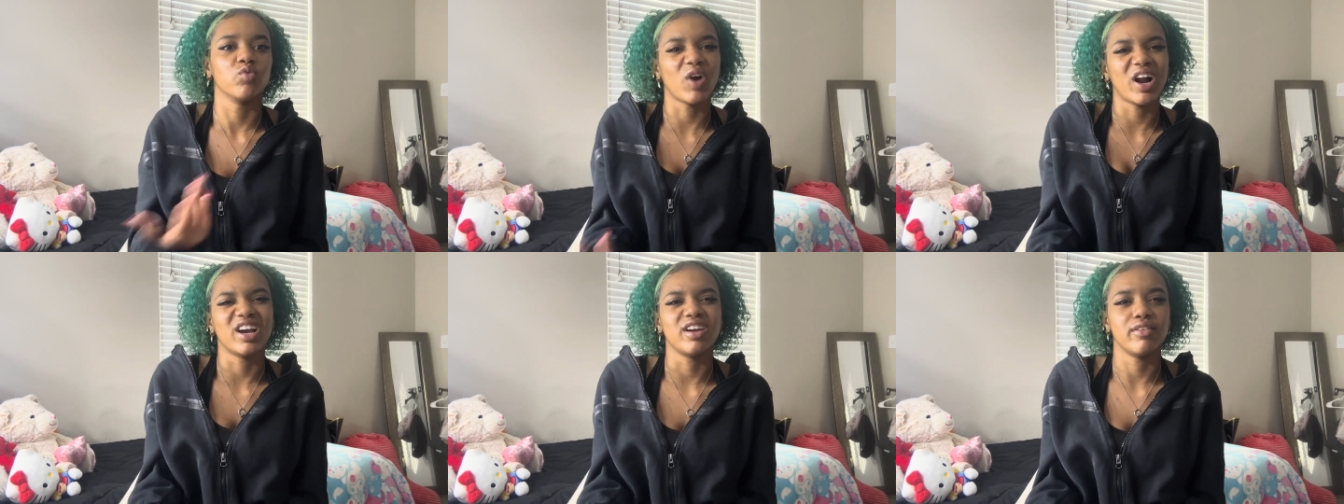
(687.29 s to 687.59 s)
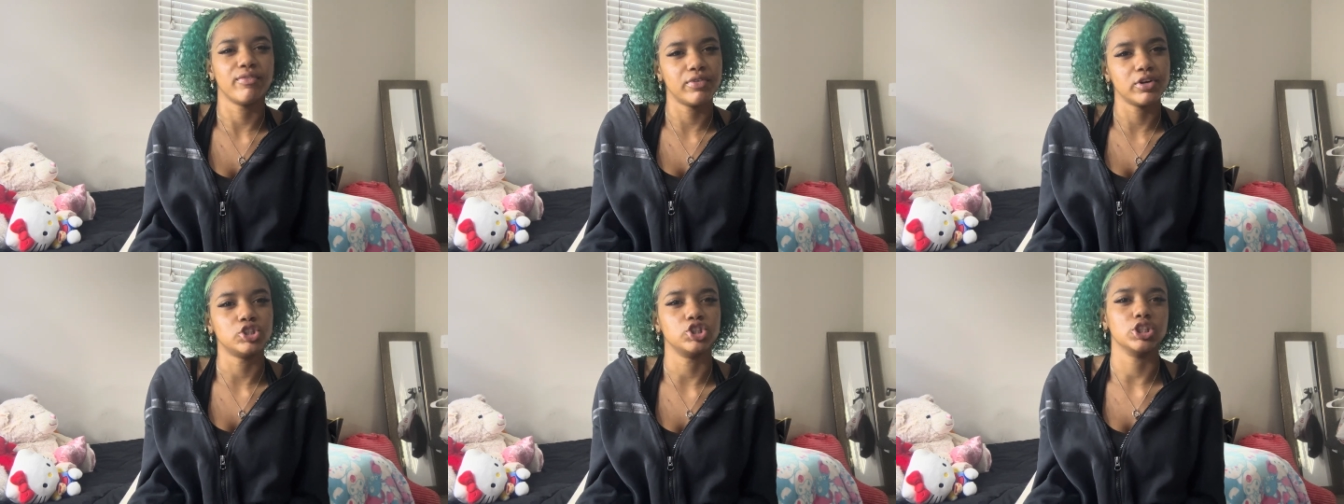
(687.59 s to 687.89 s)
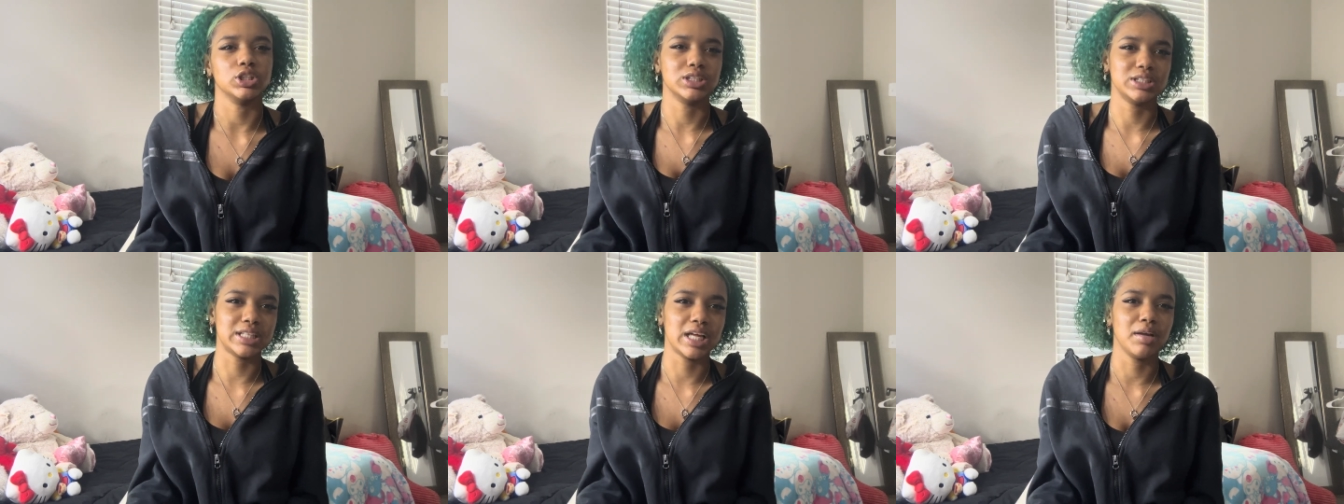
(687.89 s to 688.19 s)
write an
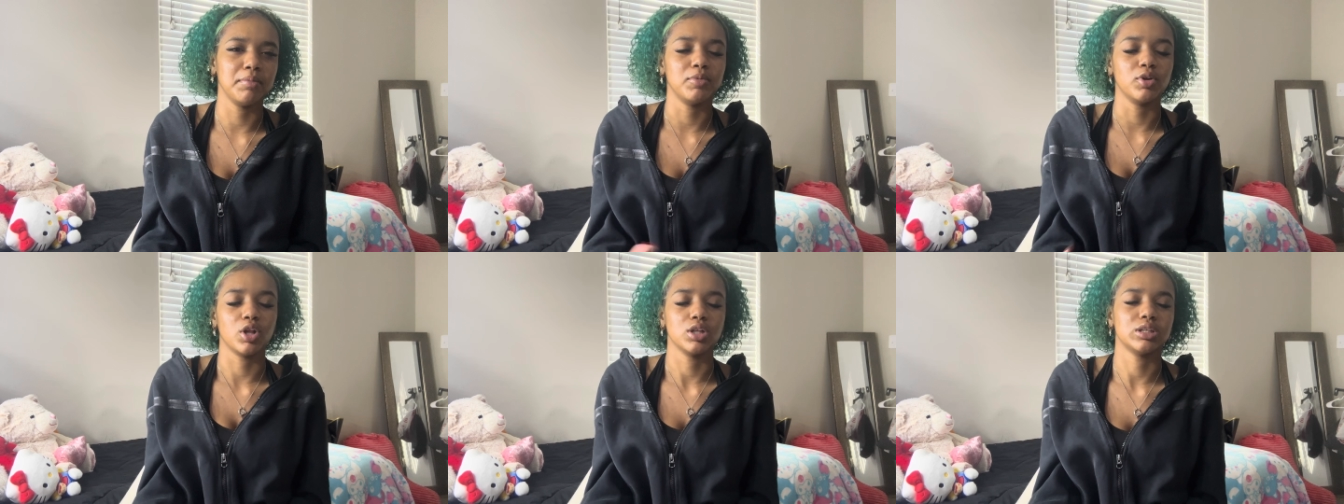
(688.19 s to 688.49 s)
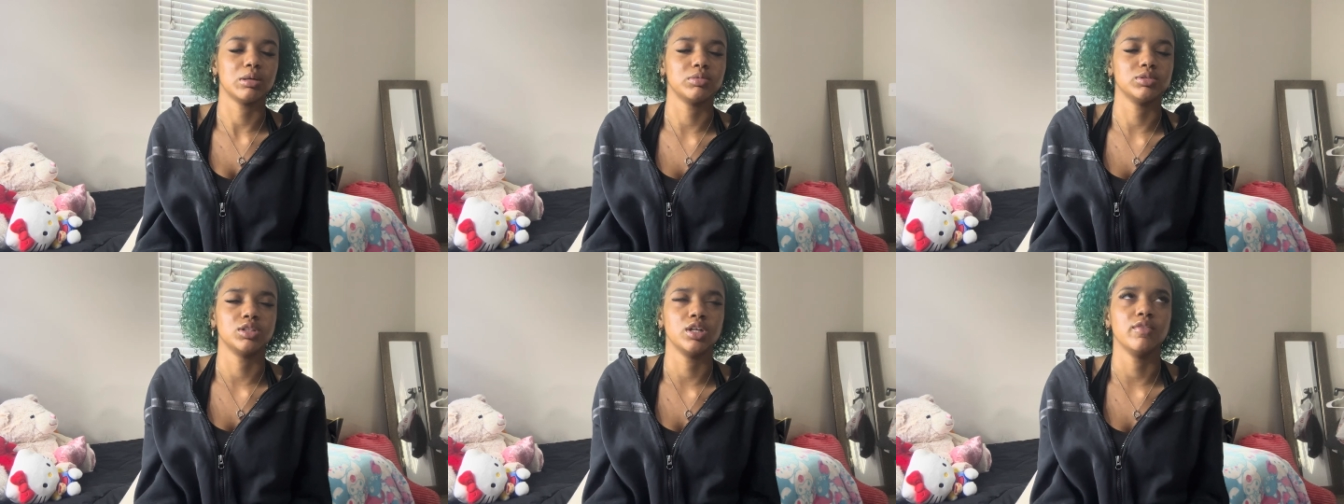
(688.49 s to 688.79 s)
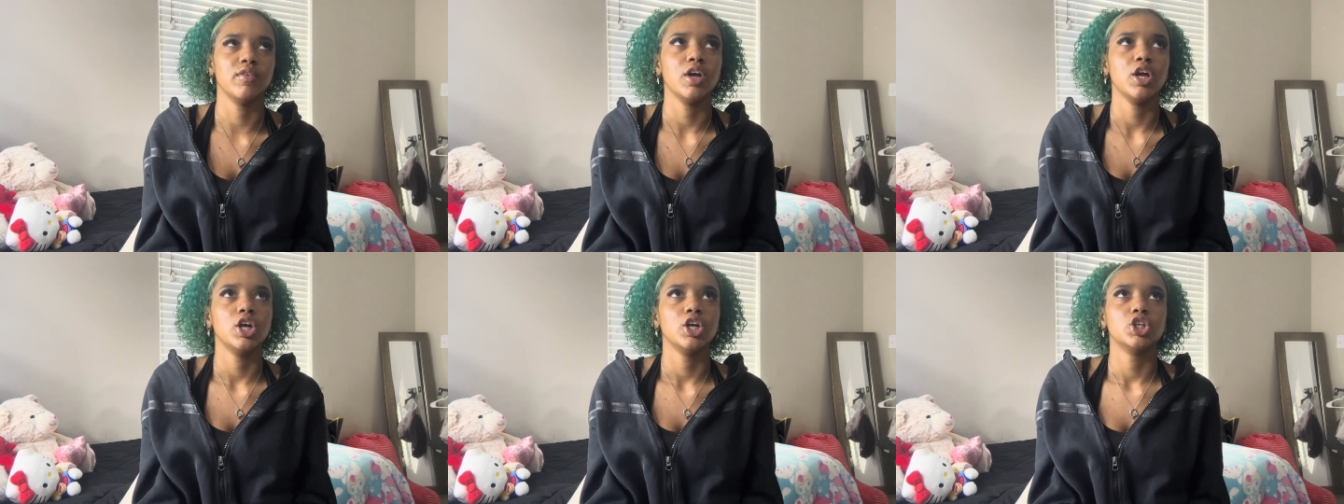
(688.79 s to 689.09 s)
official statement and all this type of stuff.
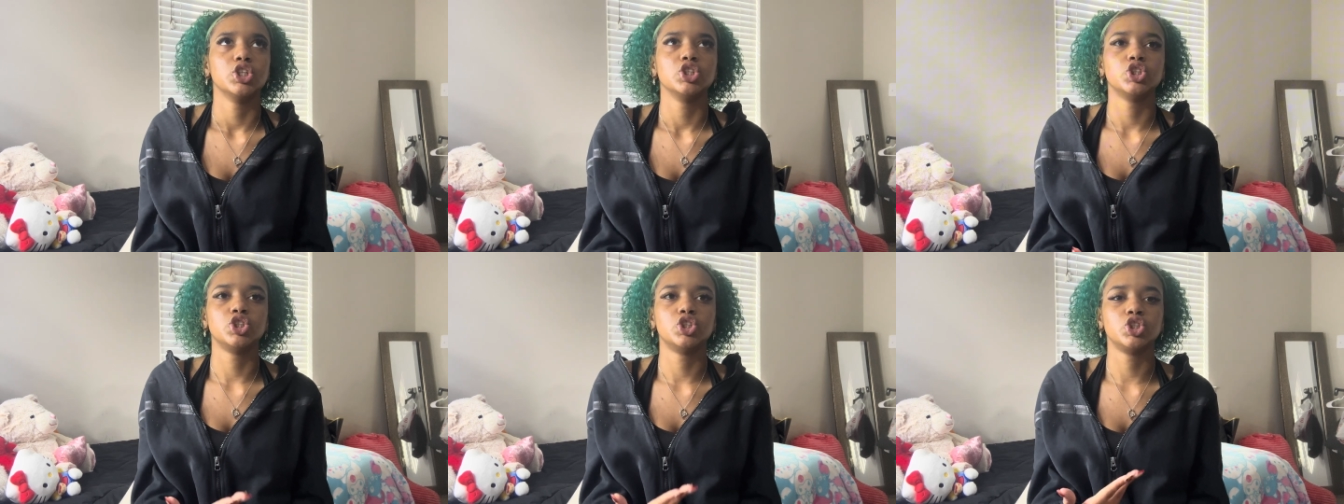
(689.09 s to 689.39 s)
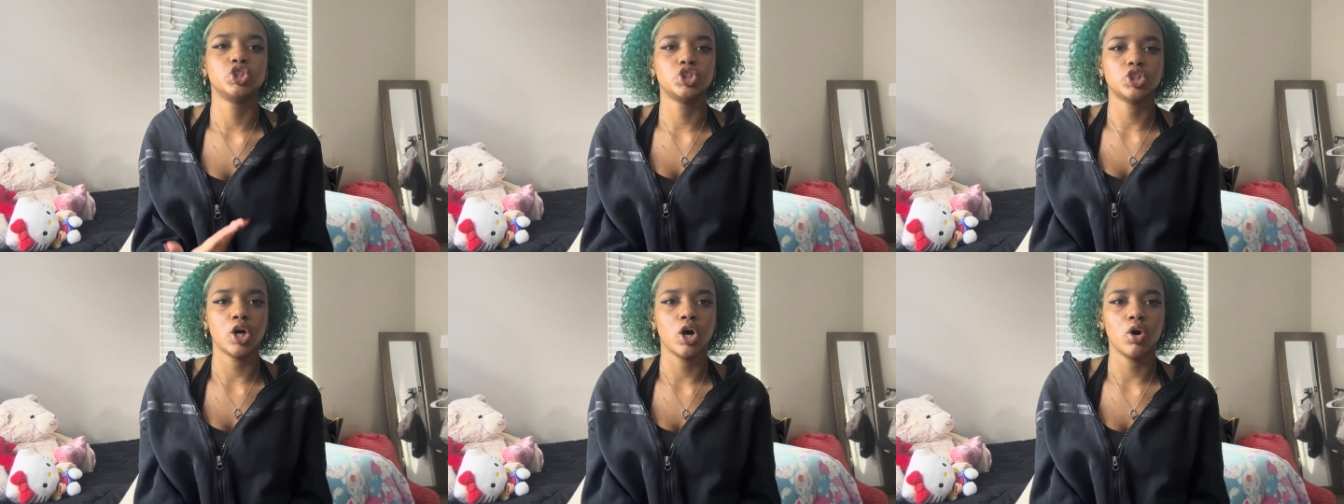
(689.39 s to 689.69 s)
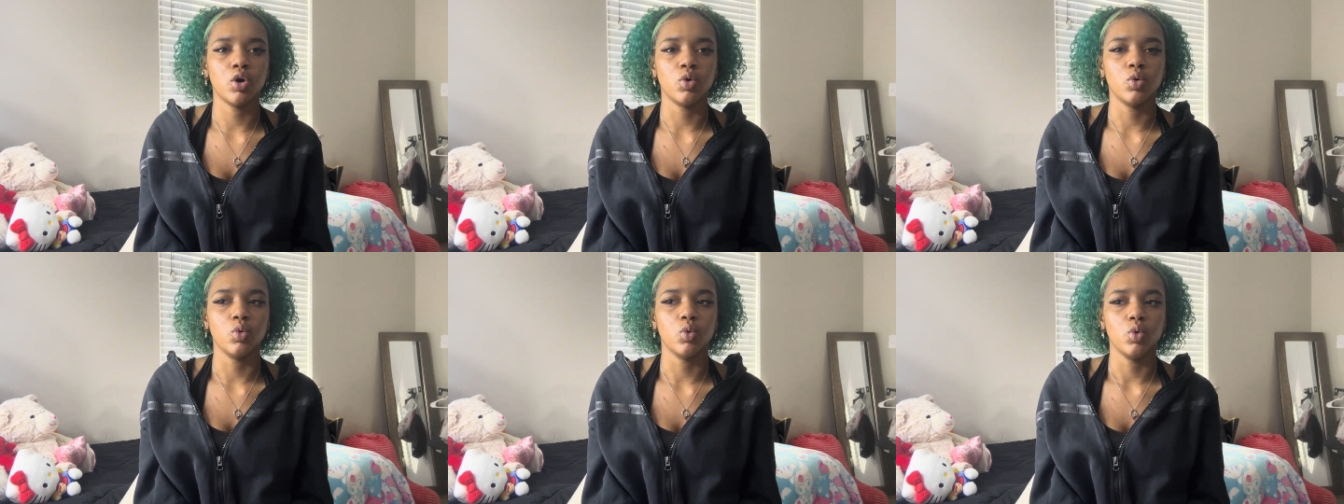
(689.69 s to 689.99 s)

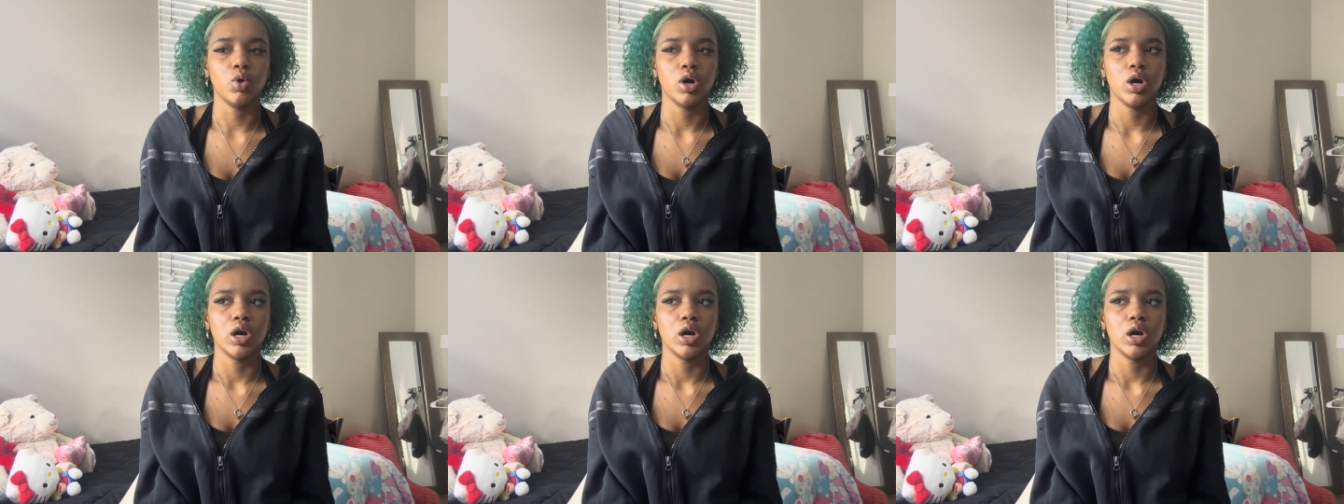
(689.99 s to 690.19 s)
So